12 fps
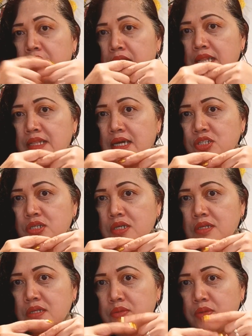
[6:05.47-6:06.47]
attach
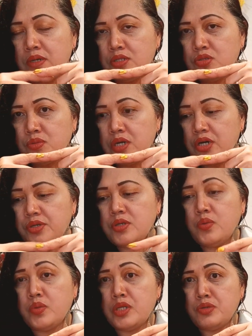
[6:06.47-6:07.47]
it together
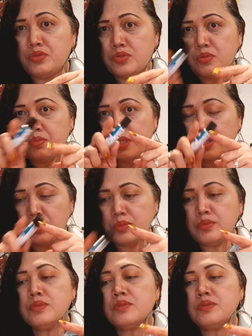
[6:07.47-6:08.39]
with the use of the glue,